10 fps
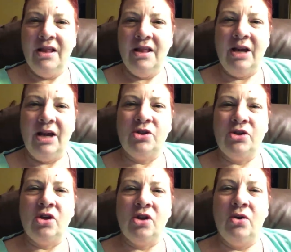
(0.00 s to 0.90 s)
That was
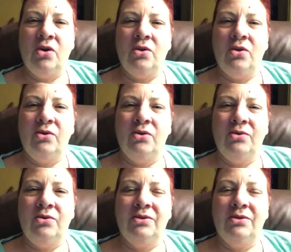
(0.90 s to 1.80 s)

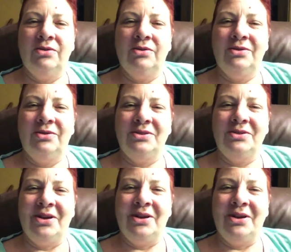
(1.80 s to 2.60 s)
so, so.